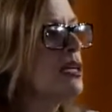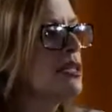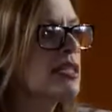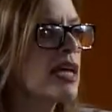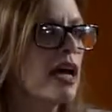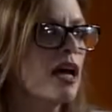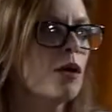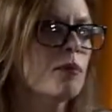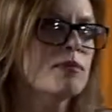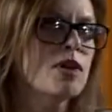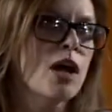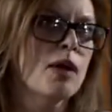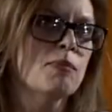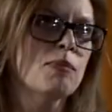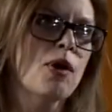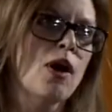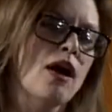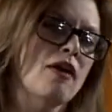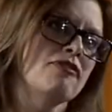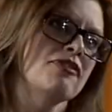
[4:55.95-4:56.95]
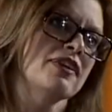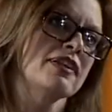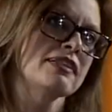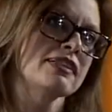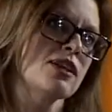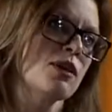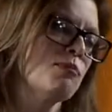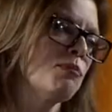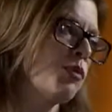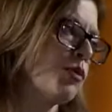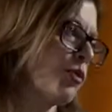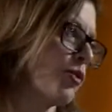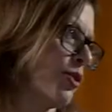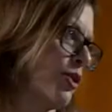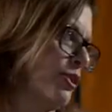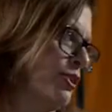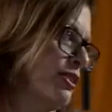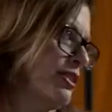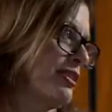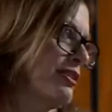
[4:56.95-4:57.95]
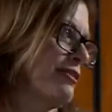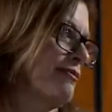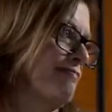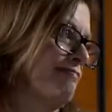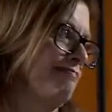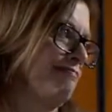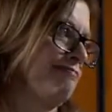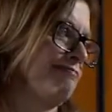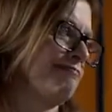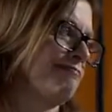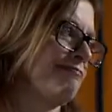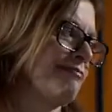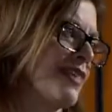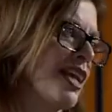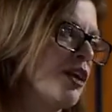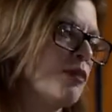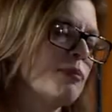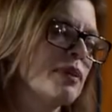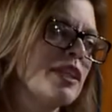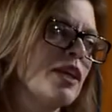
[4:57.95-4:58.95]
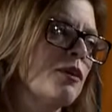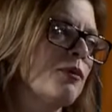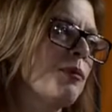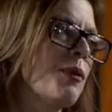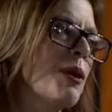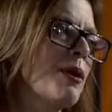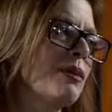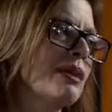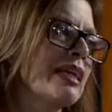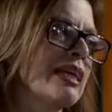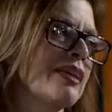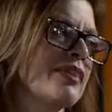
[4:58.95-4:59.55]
to help nonprofits on boards. but there were only